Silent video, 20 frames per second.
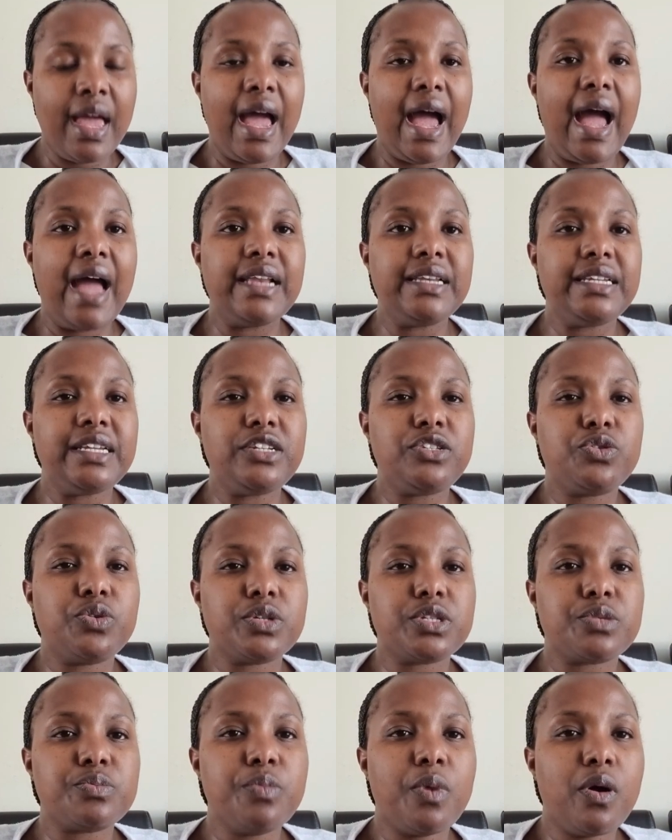And it
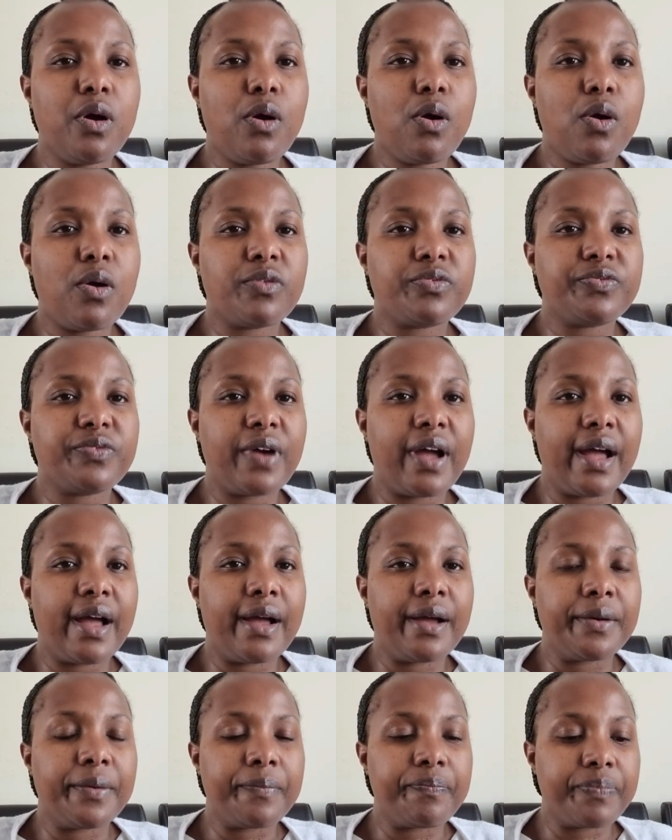was more of,
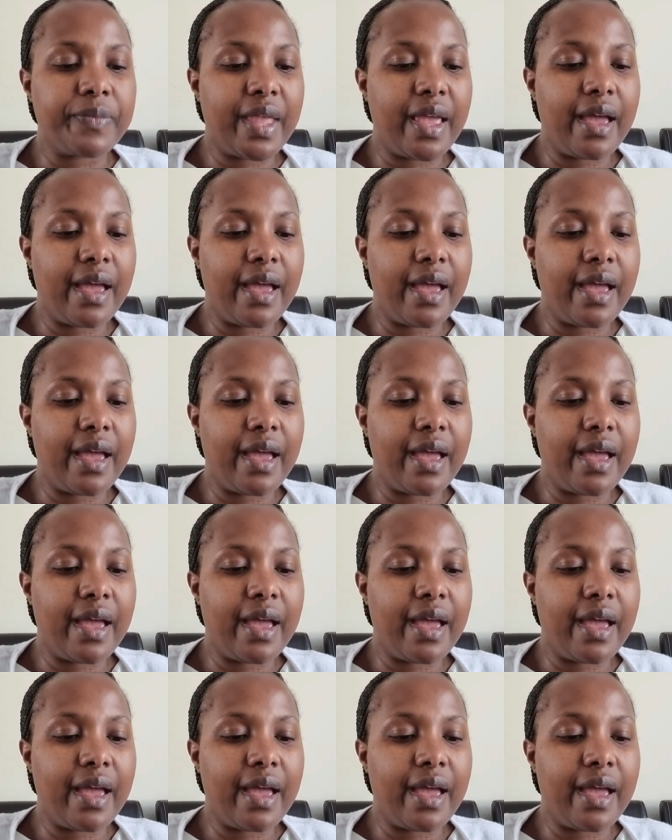there